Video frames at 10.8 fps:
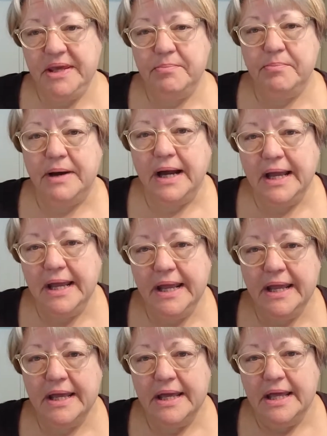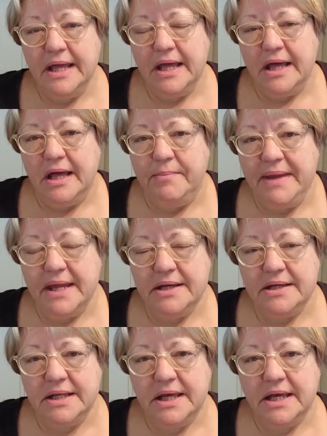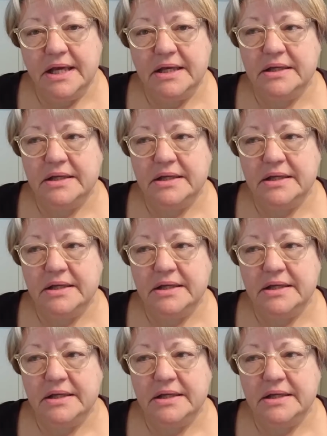by Amanda